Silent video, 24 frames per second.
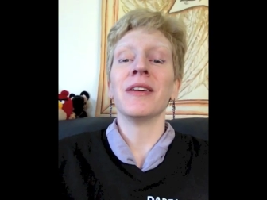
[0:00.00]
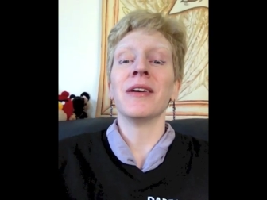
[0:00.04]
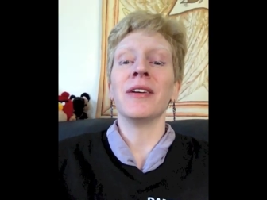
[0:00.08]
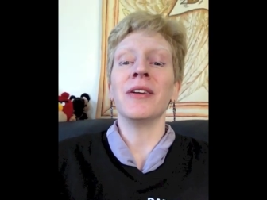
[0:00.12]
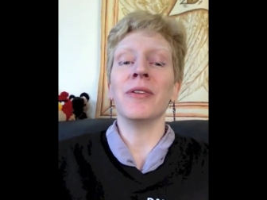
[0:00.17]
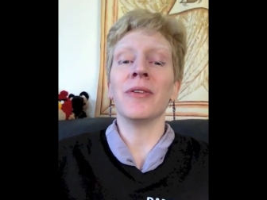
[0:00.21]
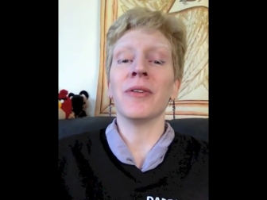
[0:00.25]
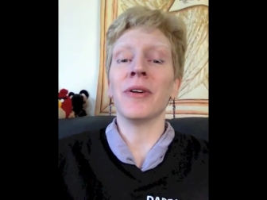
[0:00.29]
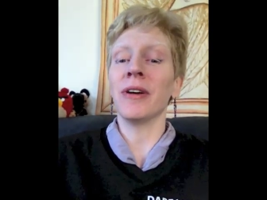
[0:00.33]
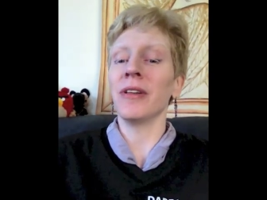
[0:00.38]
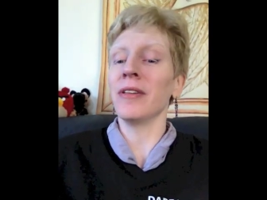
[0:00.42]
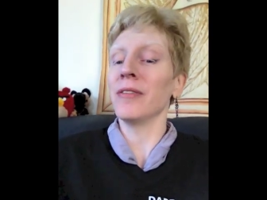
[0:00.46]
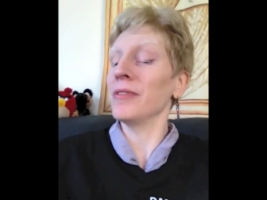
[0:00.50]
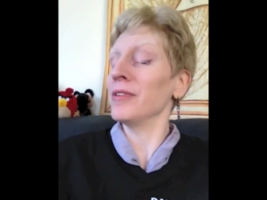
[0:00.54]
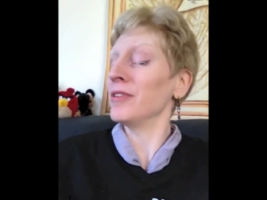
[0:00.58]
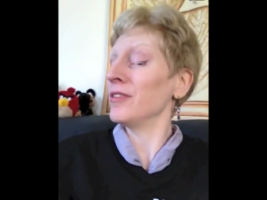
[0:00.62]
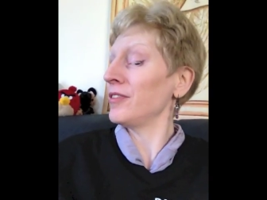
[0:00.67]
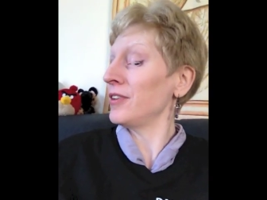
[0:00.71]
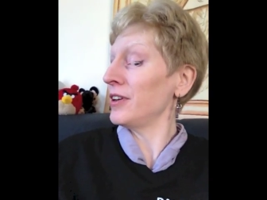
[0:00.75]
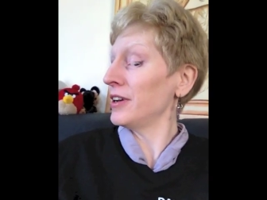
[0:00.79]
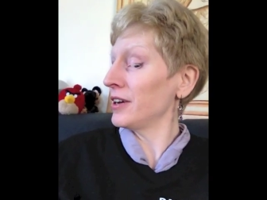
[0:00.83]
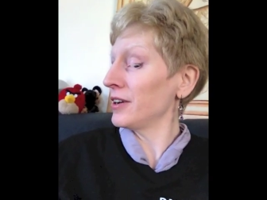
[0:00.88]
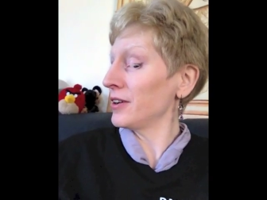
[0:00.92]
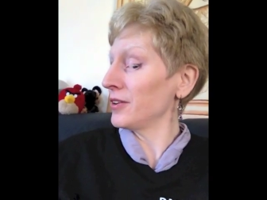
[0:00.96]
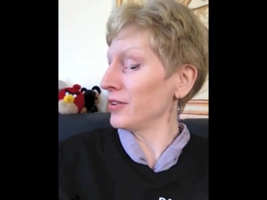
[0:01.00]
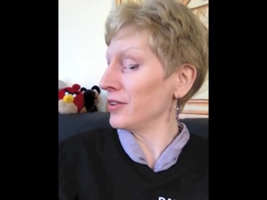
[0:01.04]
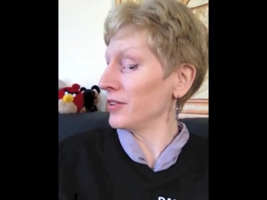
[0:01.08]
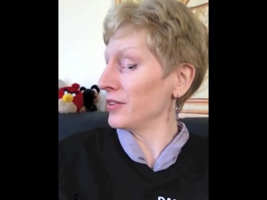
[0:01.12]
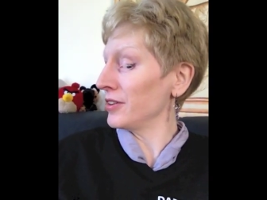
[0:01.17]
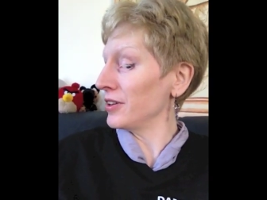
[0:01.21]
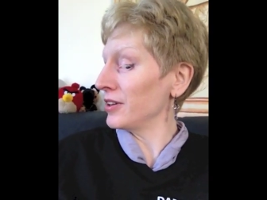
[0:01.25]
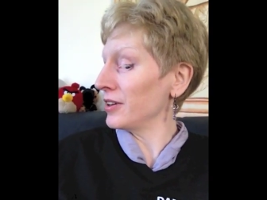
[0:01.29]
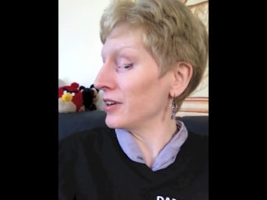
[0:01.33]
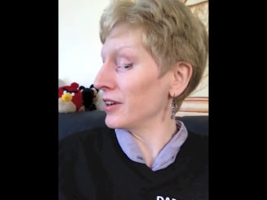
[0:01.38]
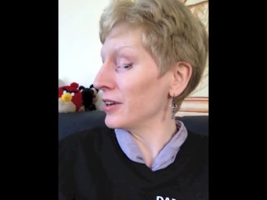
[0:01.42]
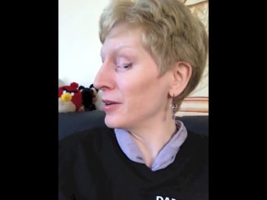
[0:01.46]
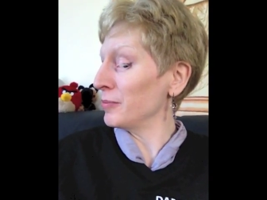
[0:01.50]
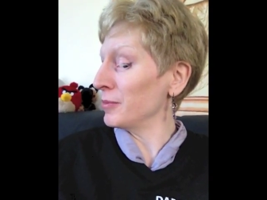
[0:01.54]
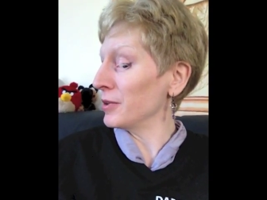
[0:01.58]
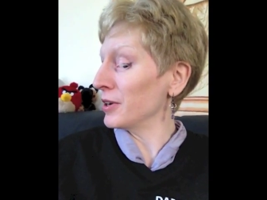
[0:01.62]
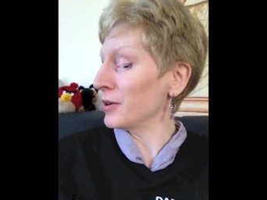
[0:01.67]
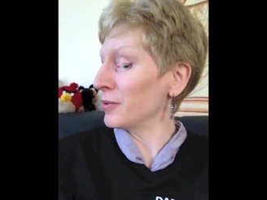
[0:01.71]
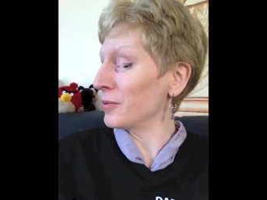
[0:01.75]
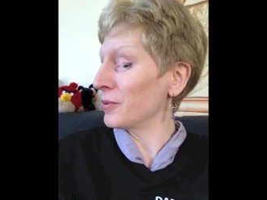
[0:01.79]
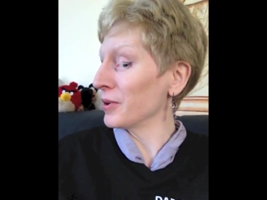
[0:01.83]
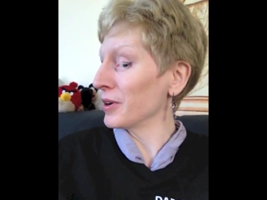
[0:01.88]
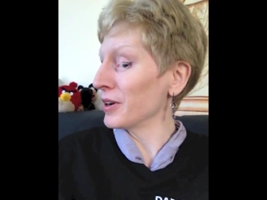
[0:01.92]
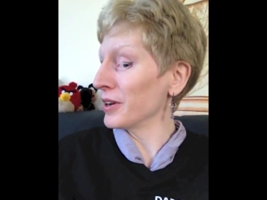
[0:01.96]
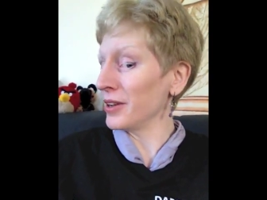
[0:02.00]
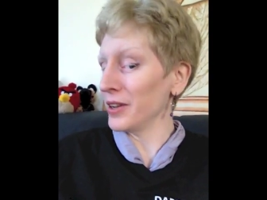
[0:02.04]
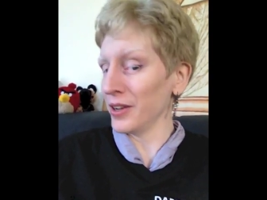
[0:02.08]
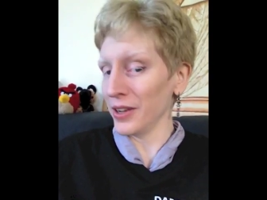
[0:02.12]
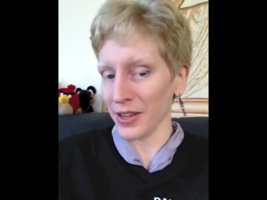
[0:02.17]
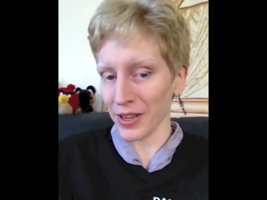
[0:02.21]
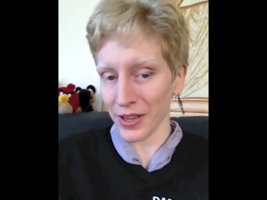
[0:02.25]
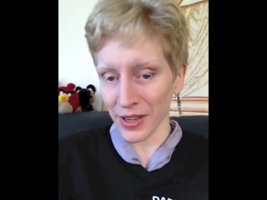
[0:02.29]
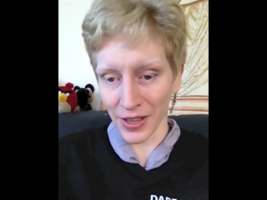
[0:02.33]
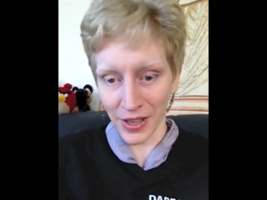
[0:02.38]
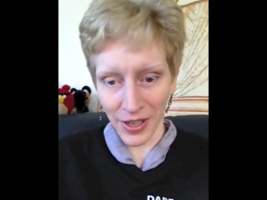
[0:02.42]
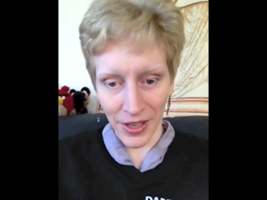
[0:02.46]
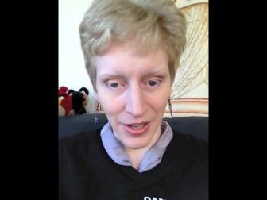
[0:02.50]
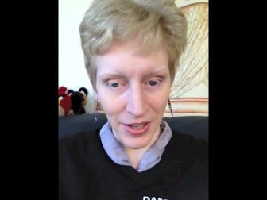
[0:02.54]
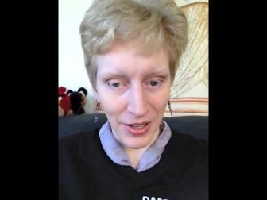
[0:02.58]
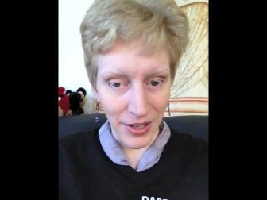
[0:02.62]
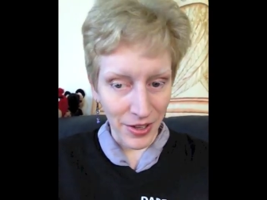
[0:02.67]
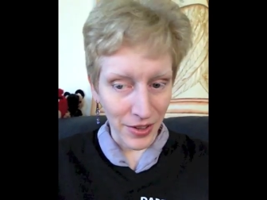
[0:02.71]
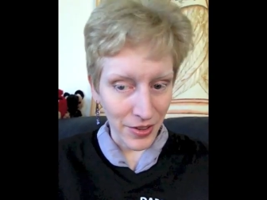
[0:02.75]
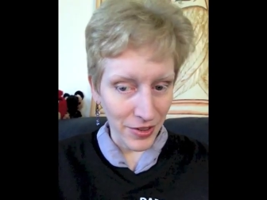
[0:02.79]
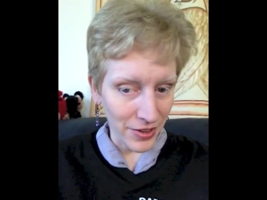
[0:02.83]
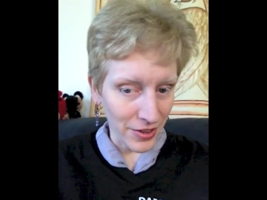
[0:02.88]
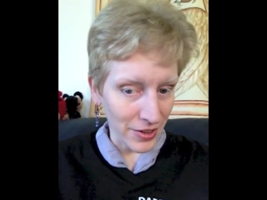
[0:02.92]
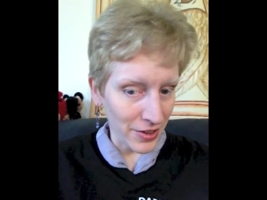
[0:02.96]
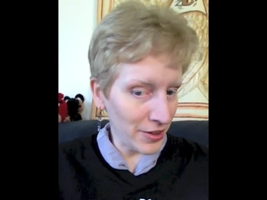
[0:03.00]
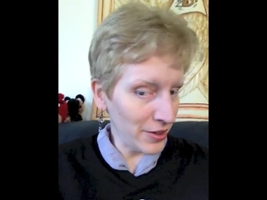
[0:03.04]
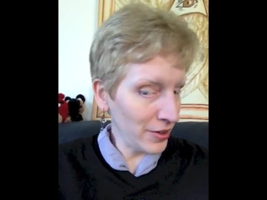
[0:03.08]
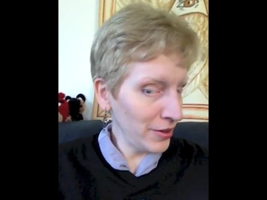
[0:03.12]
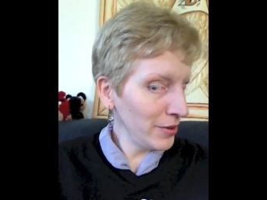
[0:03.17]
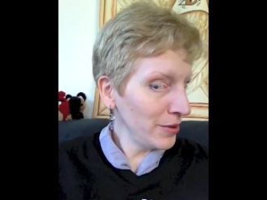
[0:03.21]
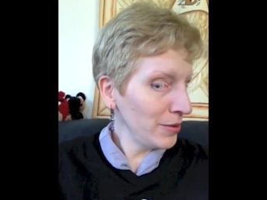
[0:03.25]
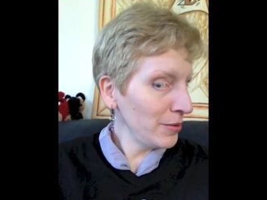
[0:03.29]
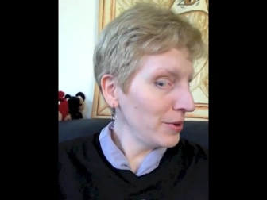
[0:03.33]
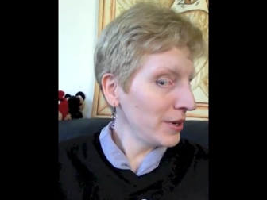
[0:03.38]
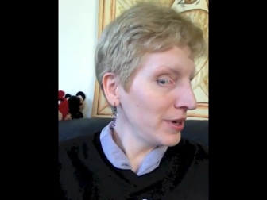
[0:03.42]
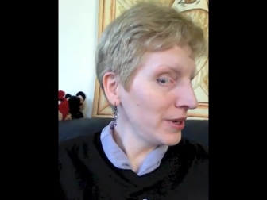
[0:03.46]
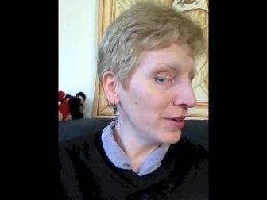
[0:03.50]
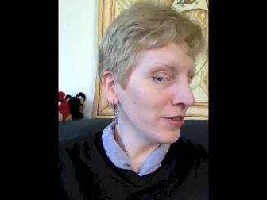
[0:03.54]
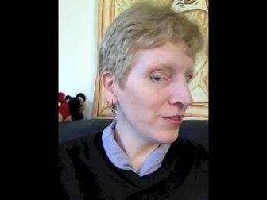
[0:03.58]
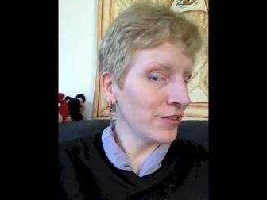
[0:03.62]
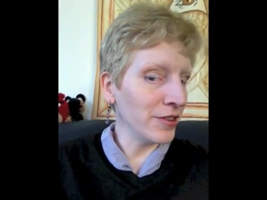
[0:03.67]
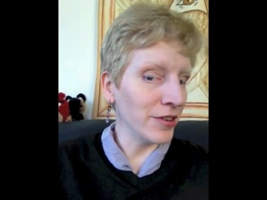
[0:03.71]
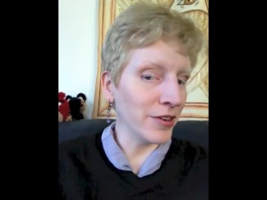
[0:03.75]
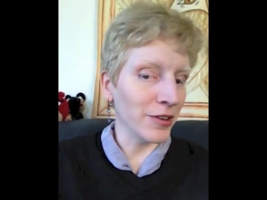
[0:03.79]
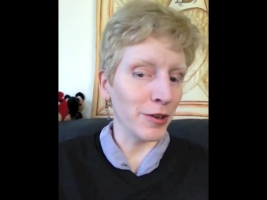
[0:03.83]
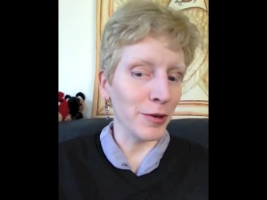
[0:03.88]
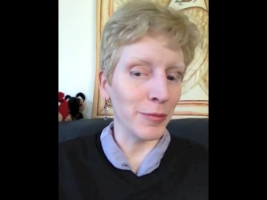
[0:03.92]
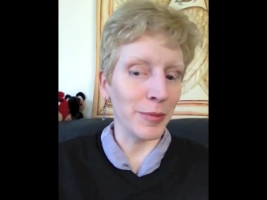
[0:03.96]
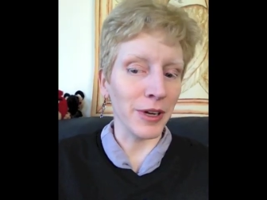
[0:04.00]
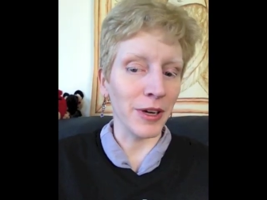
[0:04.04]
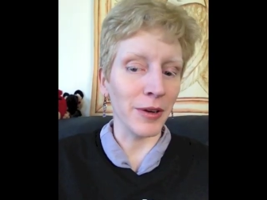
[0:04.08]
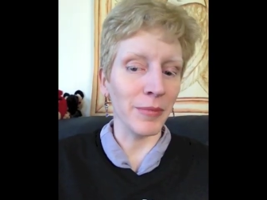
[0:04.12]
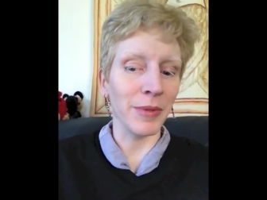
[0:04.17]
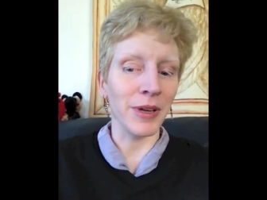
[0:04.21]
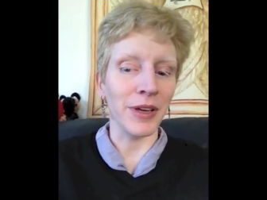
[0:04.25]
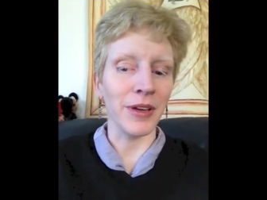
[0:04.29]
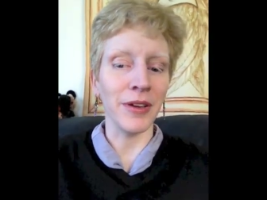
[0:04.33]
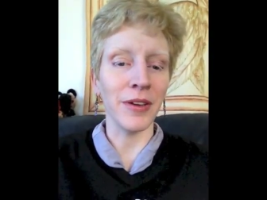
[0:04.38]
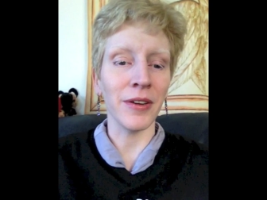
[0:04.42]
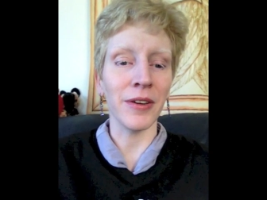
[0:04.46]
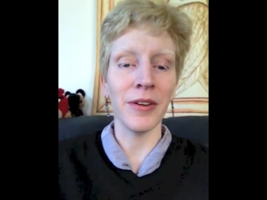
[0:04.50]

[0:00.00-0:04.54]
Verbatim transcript: you know I live in Seattle and that I'm not working, and uh, what else to know about me?